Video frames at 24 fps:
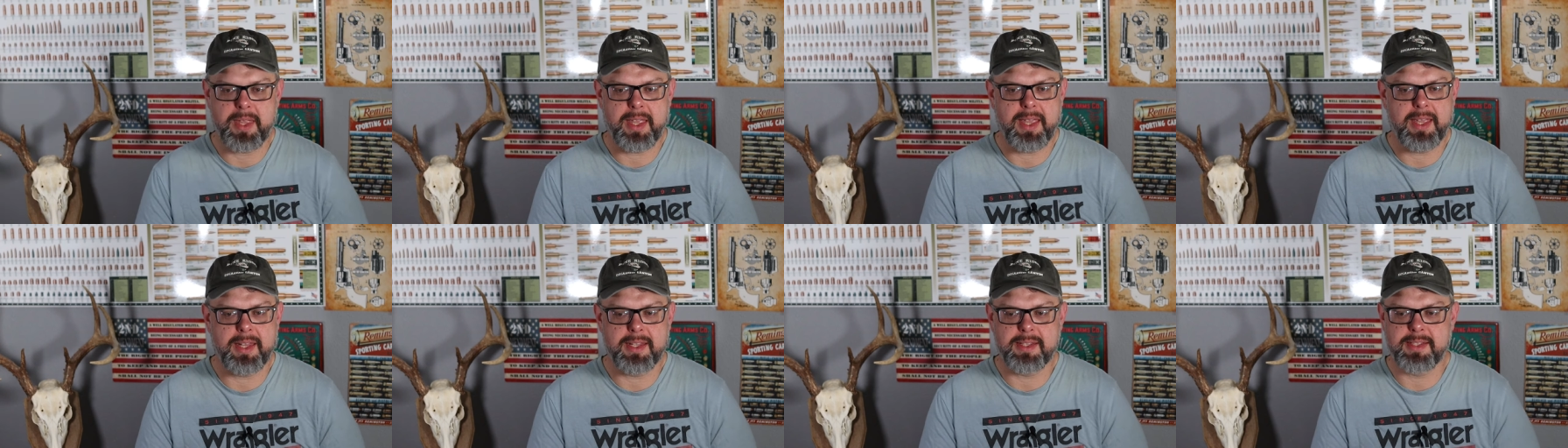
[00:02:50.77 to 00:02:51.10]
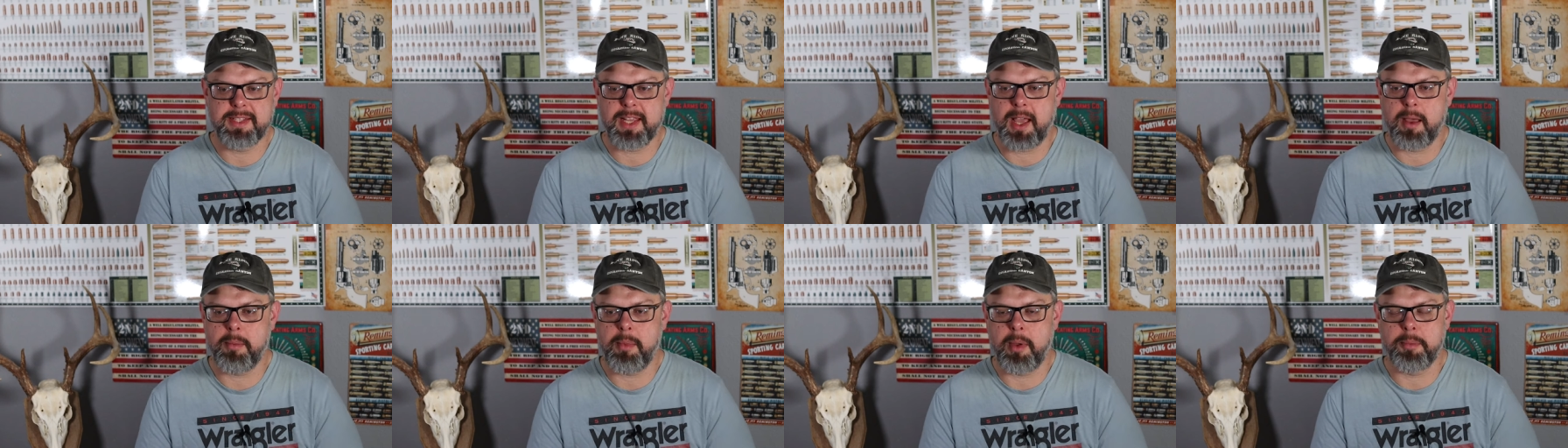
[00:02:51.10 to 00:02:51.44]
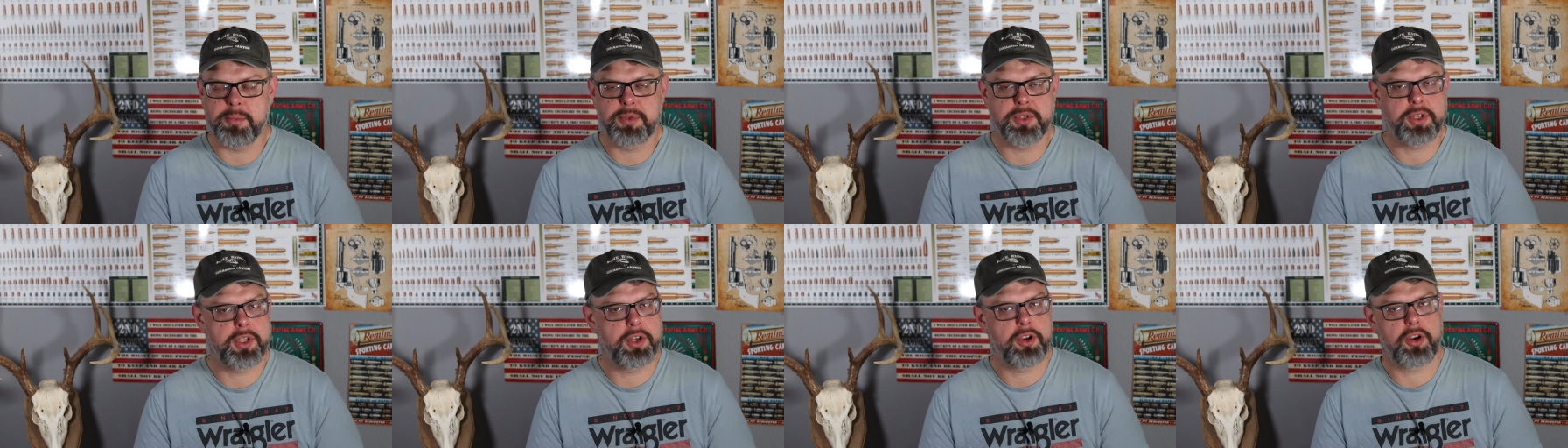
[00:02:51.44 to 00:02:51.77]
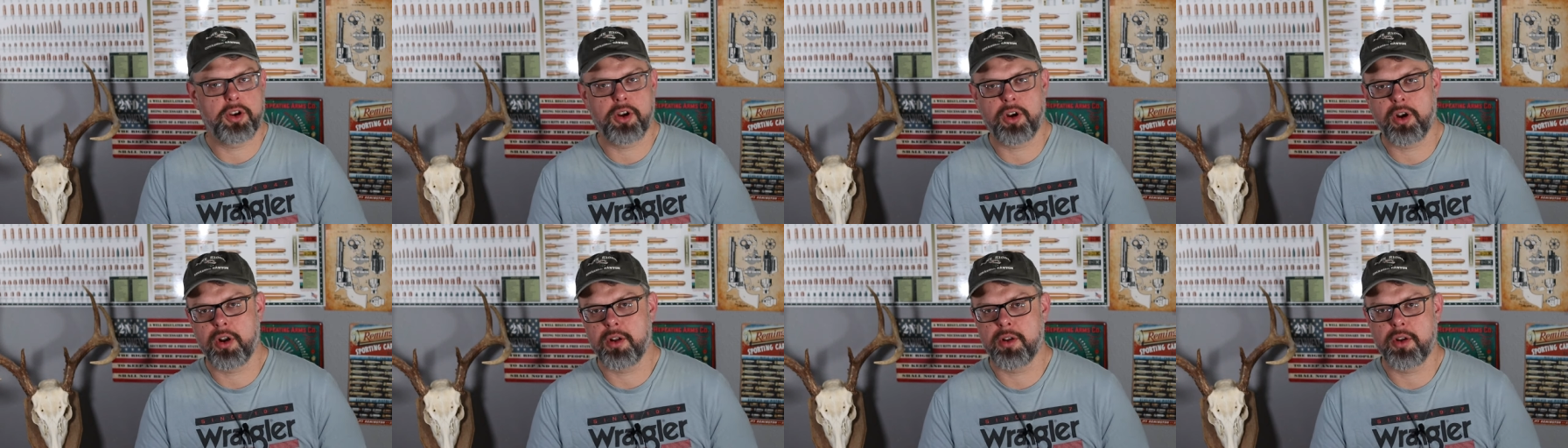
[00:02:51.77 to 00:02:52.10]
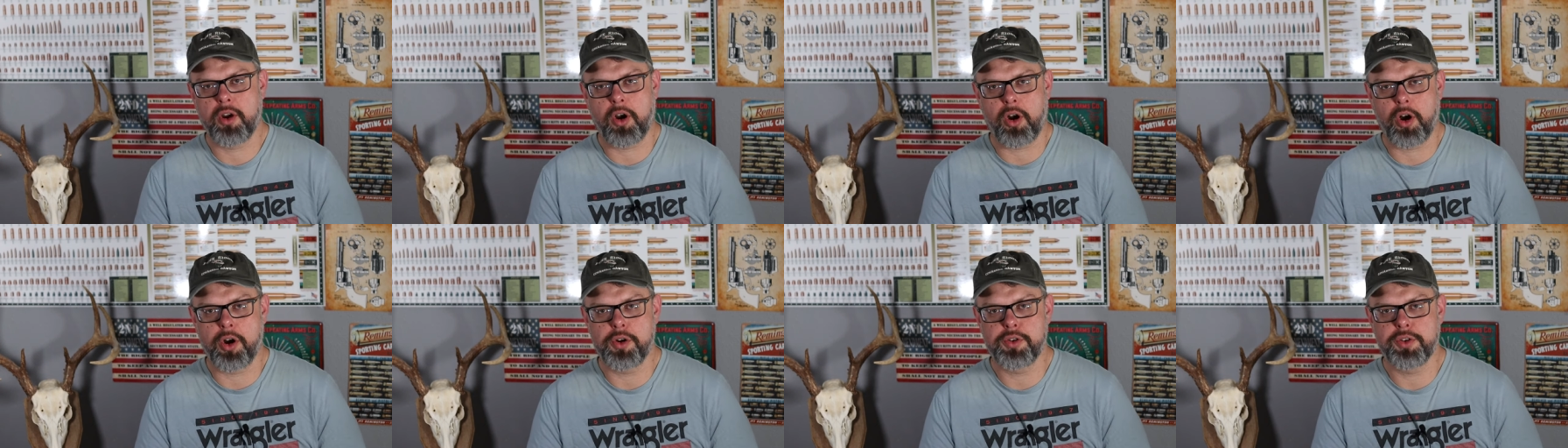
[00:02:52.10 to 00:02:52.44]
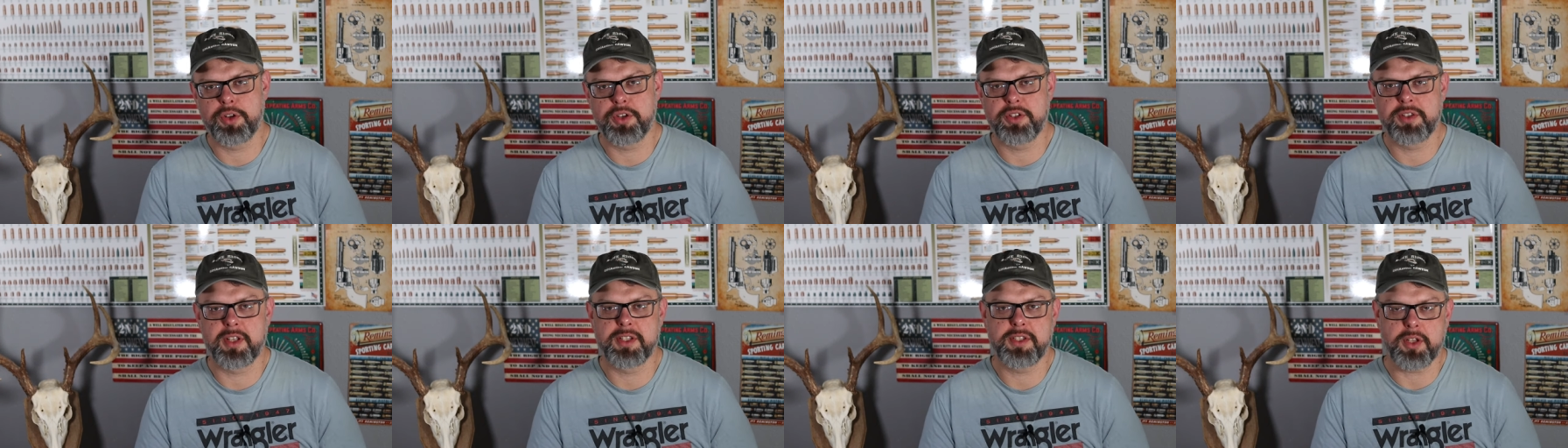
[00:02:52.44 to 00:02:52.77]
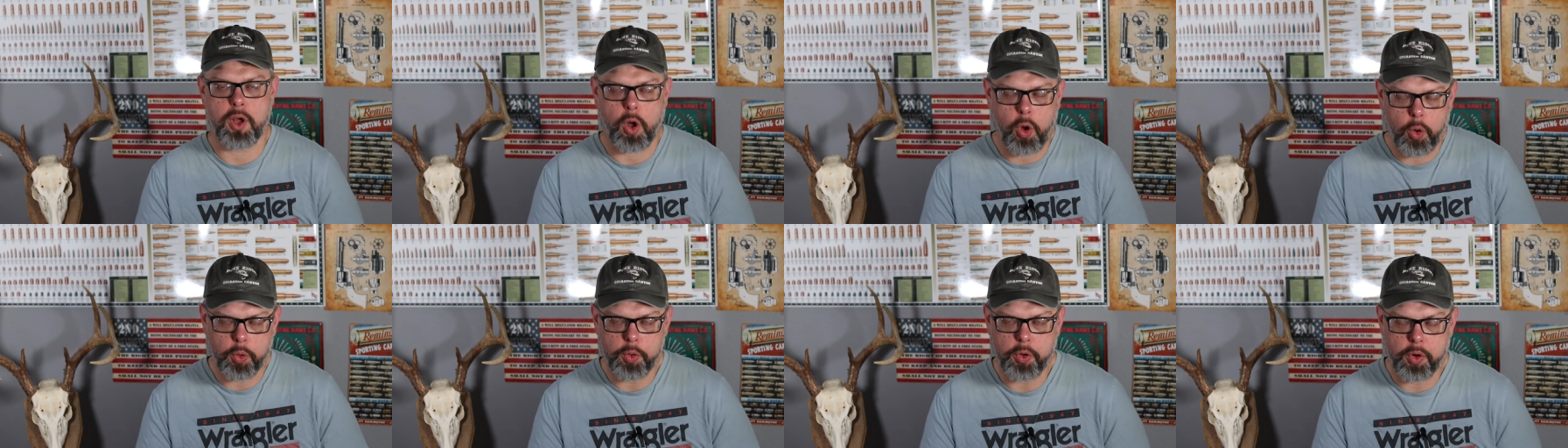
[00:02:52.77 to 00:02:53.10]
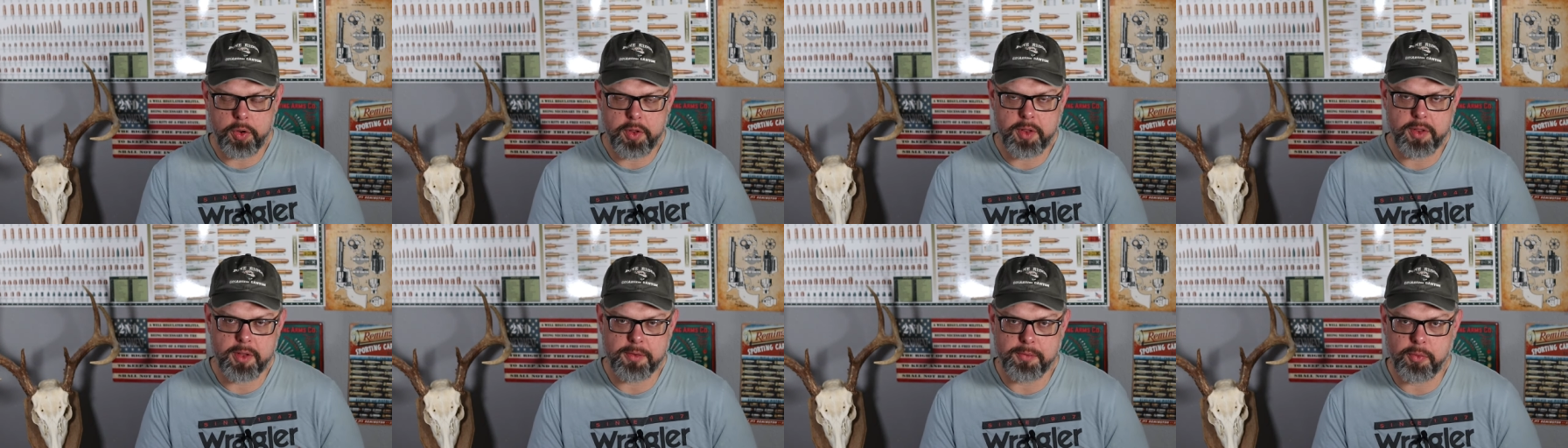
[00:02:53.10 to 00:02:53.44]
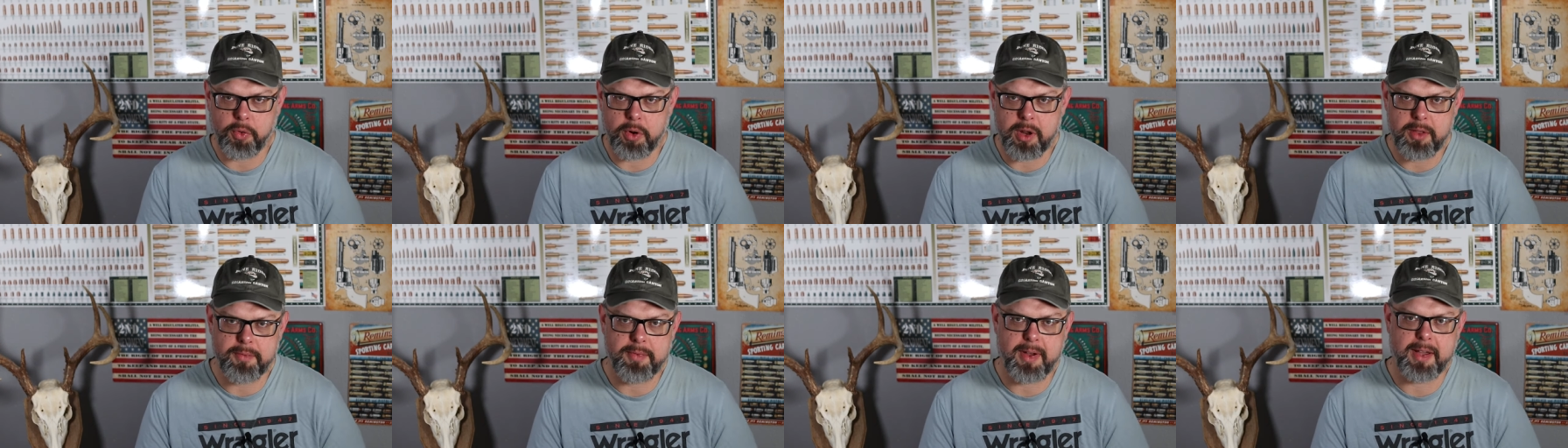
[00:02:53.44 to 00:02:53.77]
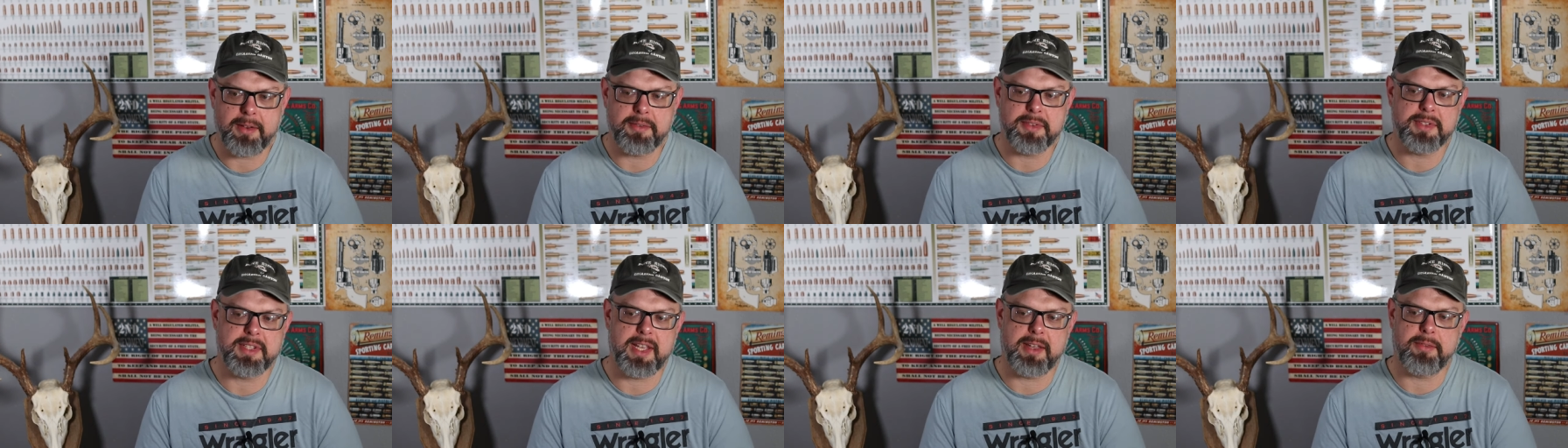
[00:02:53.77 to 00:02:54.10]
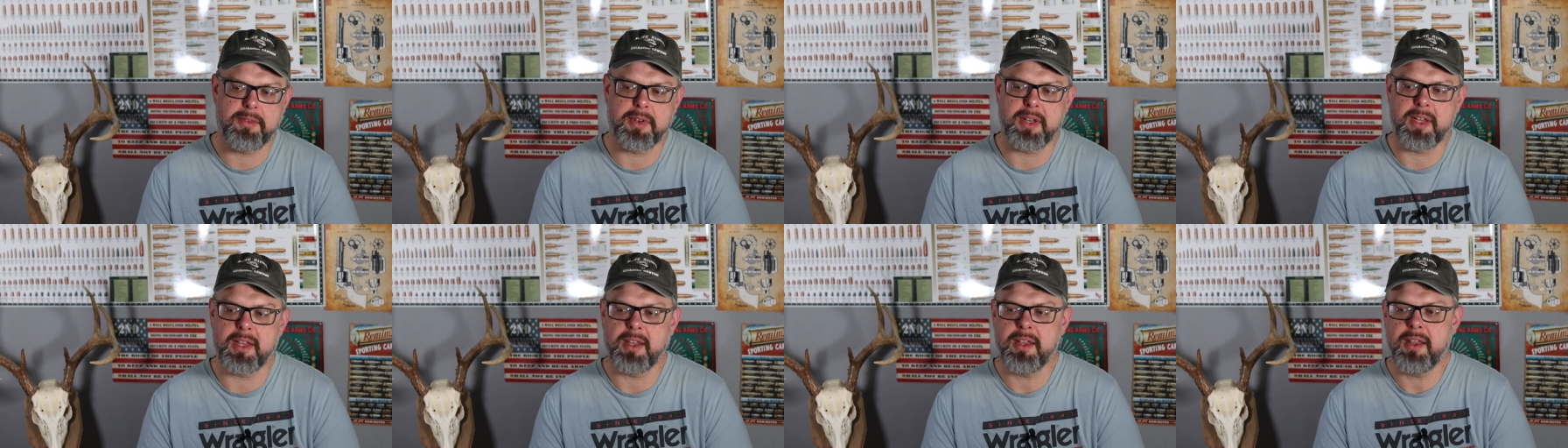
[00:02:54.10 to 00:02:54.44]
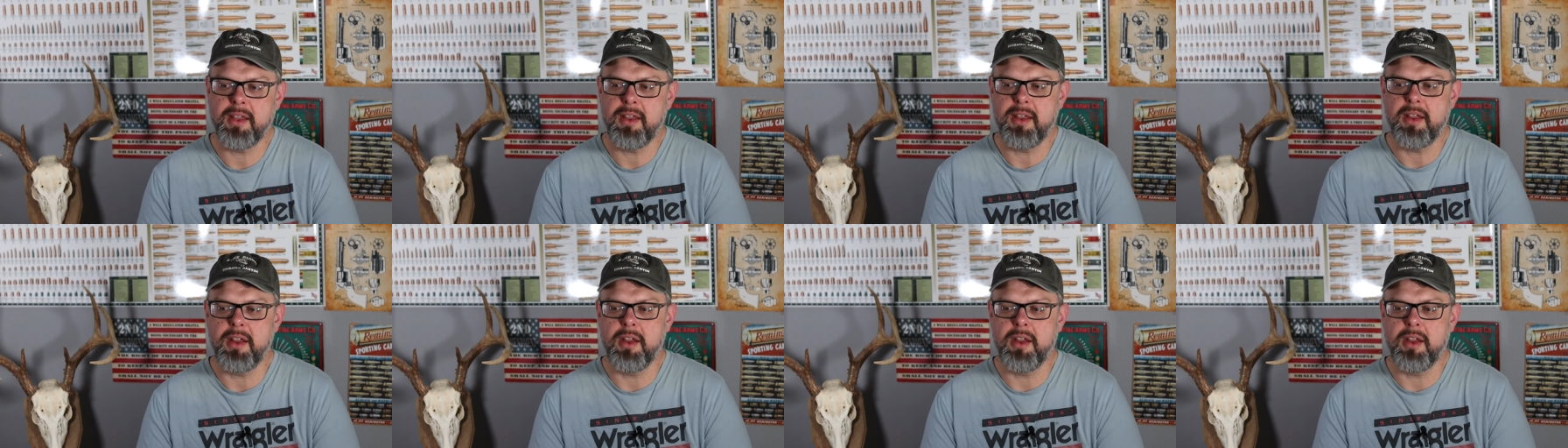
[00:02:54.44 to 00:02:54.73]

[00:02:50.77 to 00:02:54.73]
in some obscure cartridge that's older than the 4570.